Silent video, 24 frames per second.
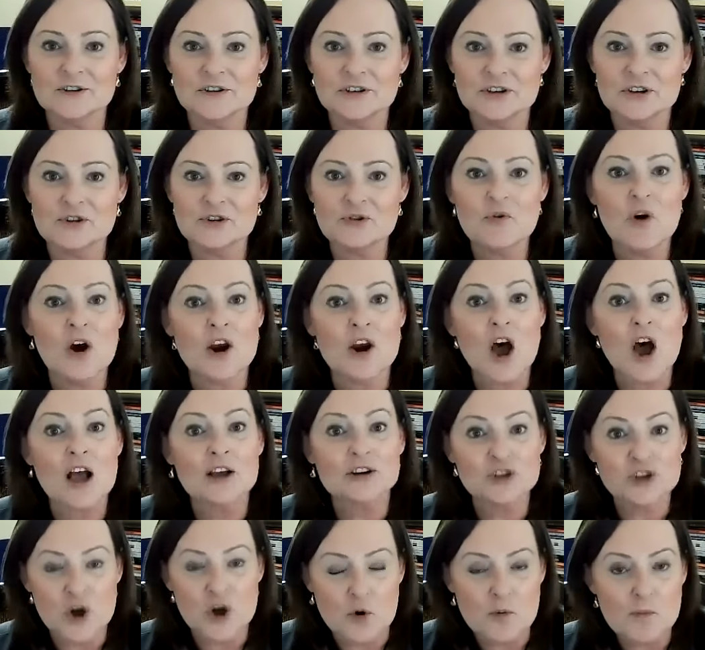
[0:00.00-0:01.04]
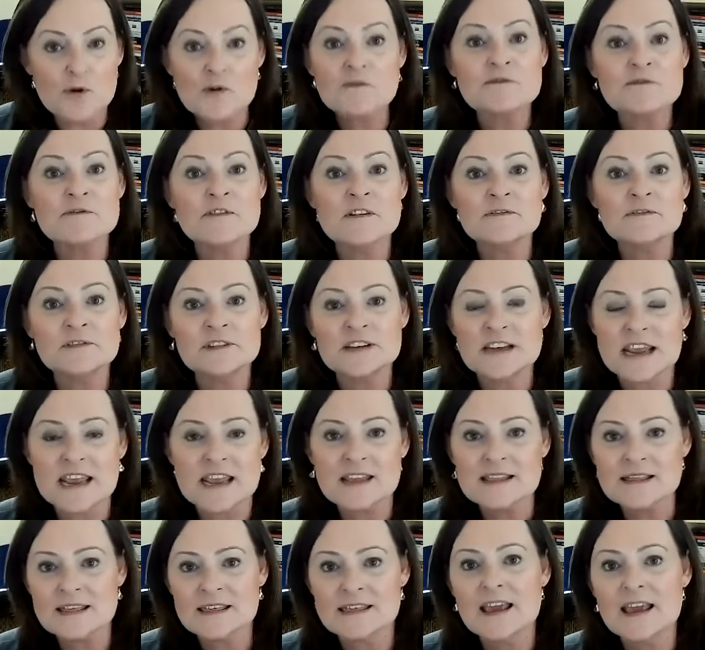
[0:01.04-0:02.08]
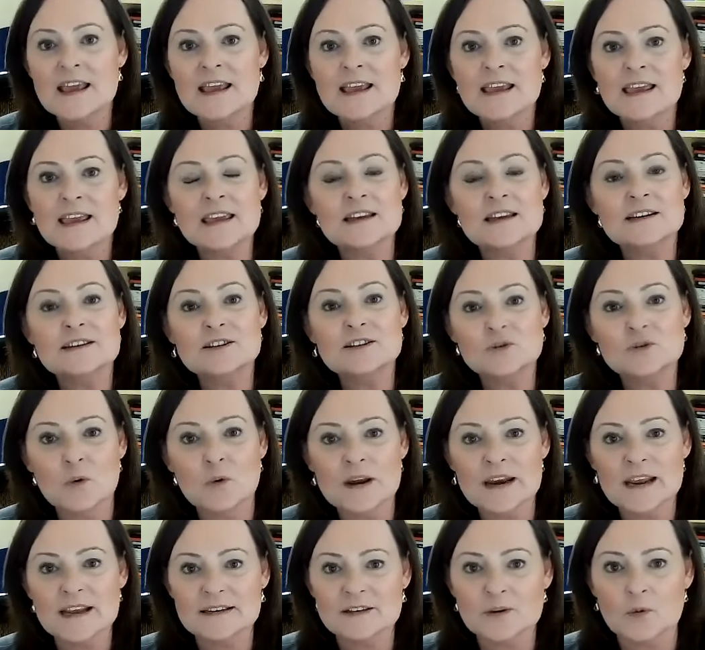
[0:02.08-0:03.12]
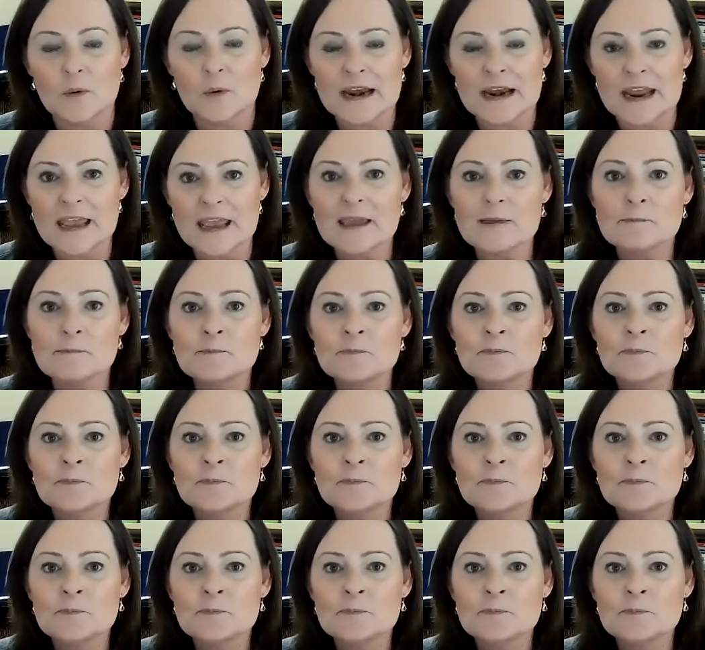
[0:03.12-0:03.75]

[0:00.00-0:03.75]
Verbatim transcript: due on October 15th in 2020.